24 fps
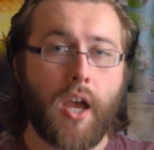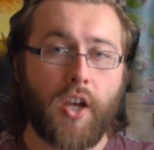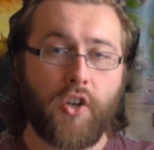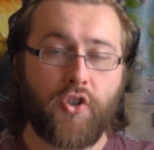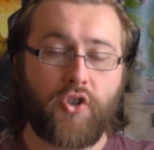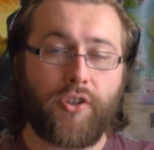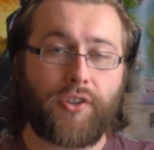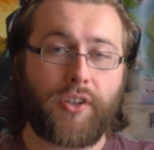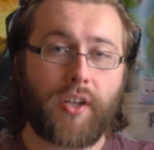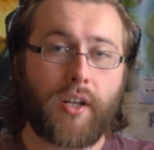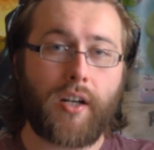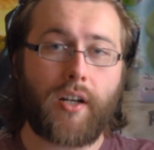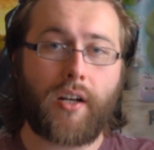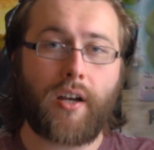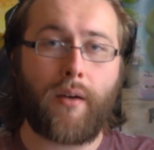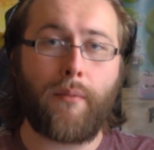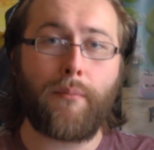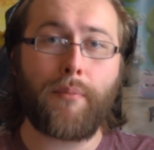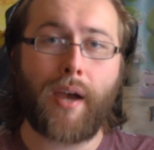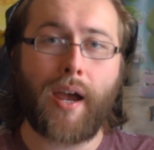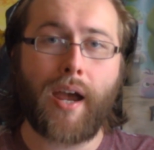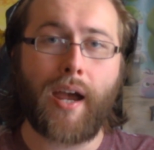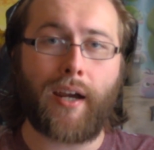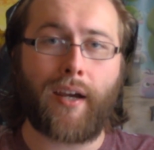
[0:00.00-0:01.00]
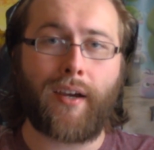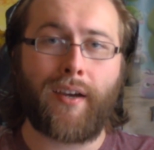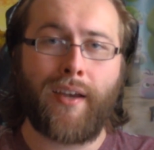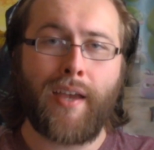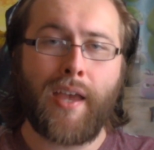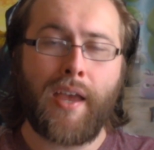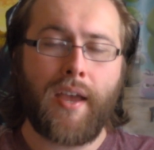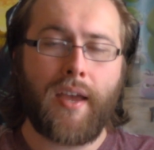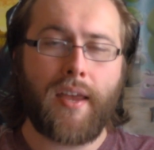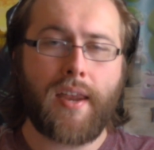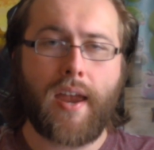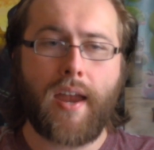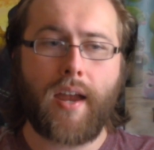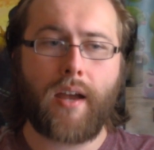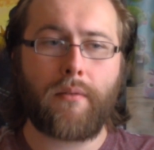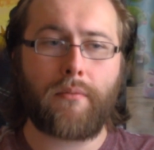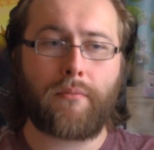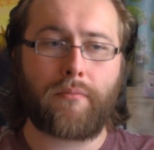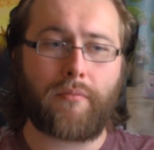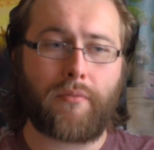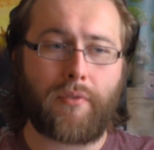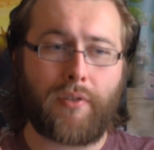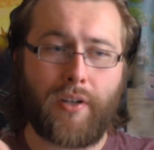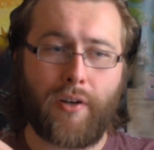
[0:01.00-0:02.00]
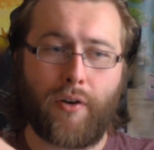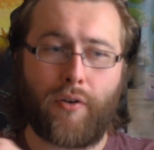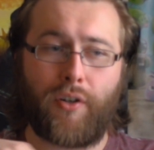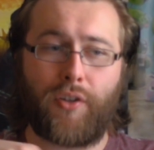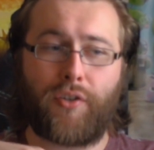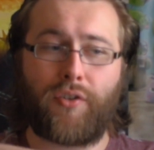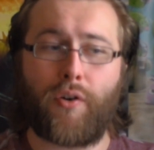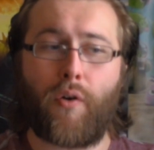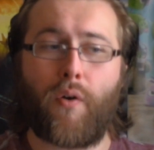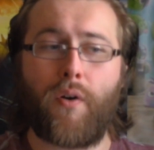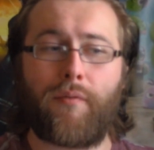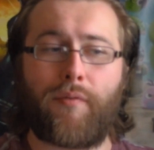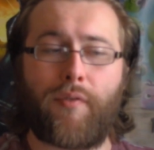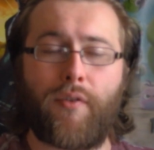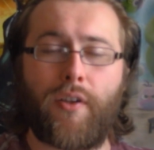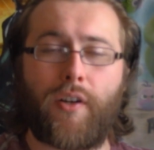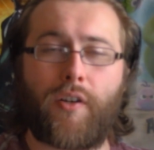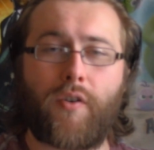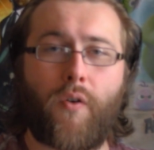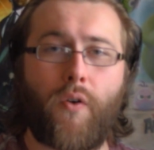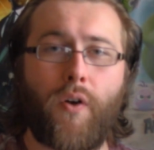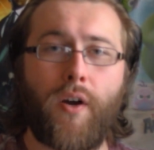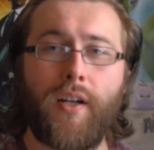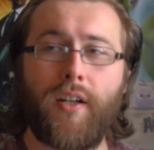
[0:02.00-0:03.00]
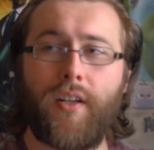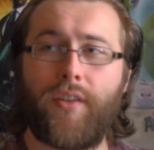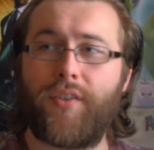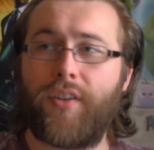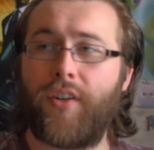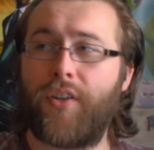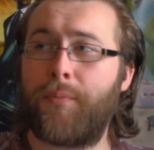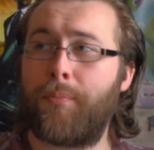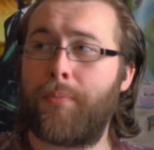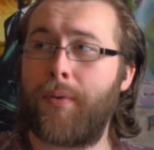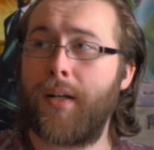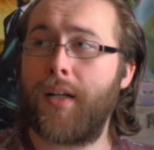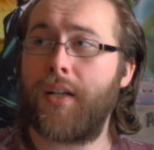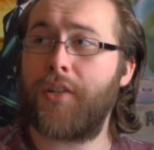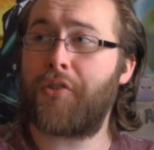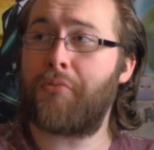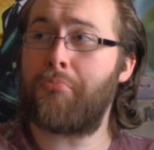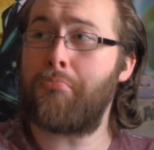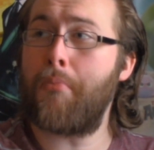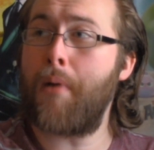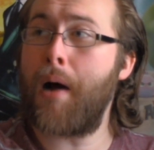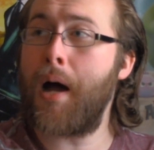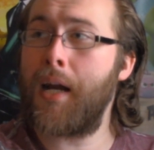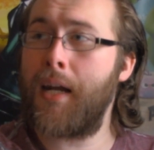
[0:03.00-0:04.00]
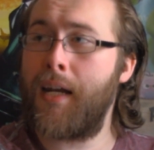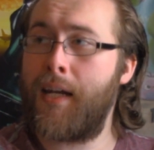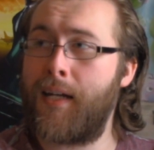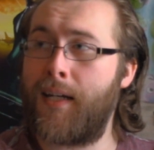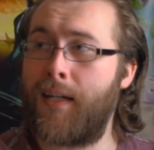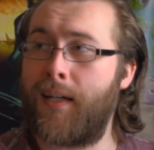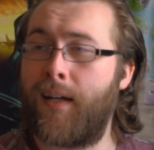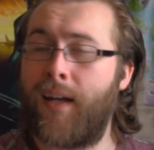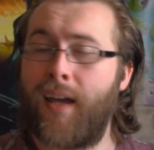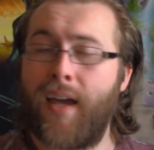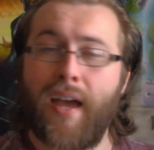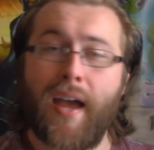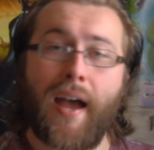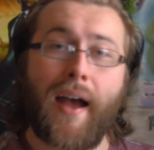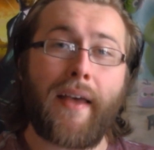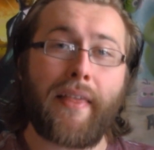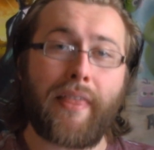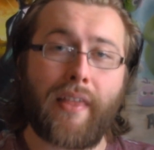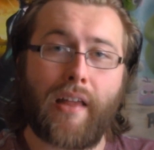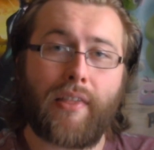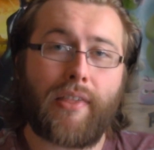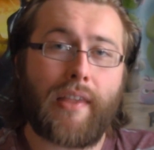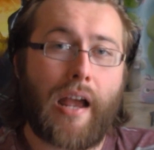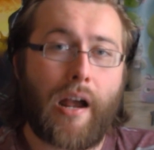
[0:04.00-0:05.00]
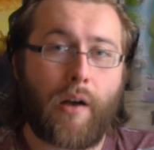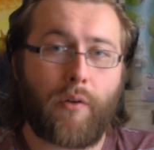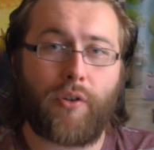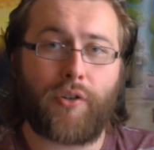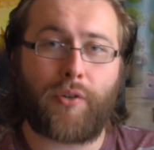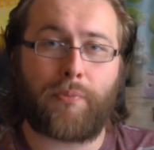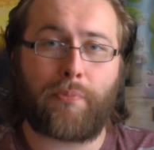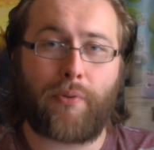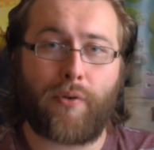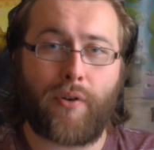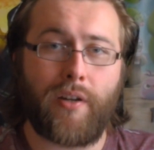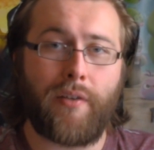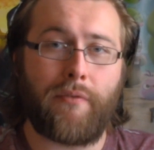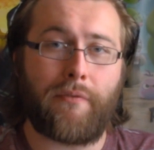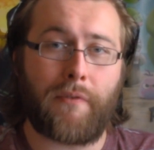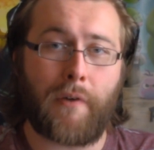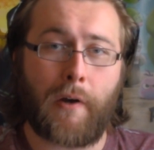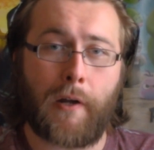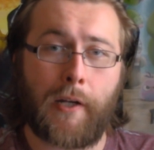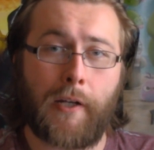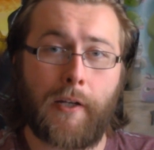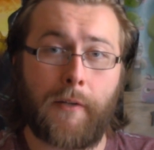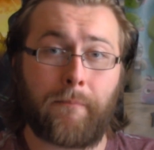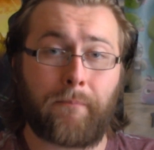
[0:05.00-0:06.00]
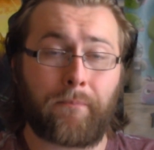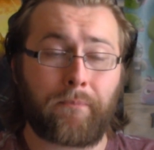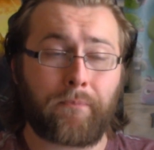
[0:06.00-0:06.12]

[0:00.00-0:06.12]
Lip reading: She's going to come back. And Ham, you know, he's going for the coin. He says, but it's money. I thought that was pretty funny.